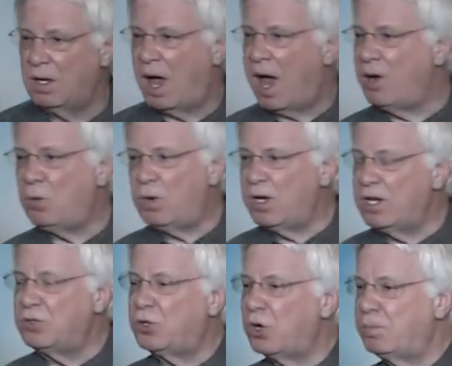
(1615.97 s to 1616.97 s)
I don't want to
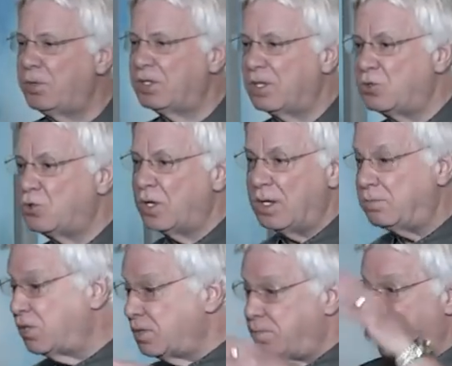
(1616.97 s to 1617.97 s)
interpret the dream
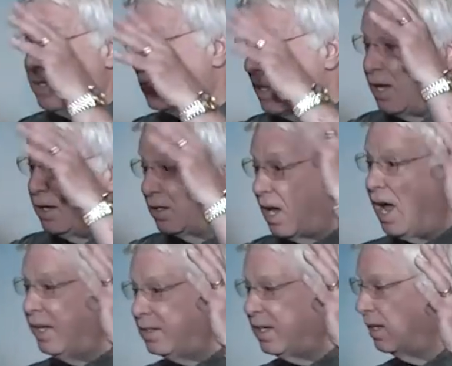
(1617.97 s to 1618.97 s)
just based on
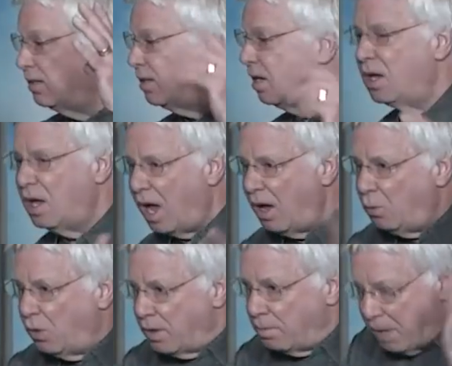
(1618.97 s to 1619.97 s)
content. I
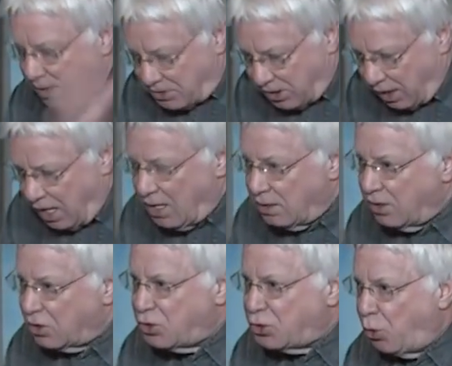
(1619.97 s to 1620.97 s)
want to base it on the
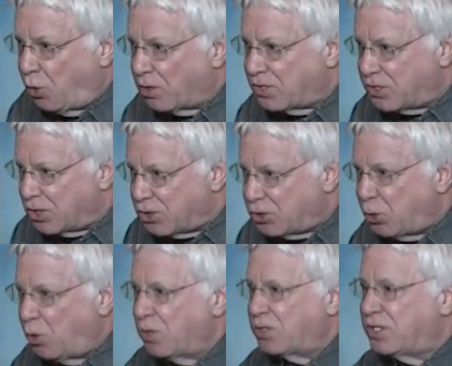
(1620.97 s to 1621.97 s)
source, the
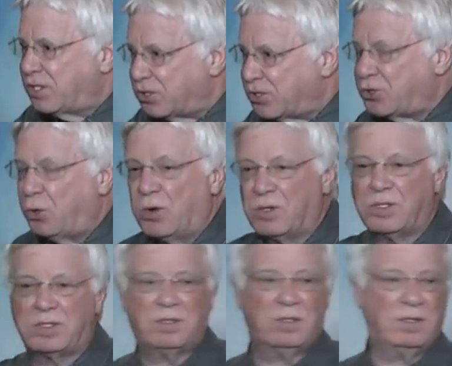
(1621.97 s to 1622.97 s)
source, the source.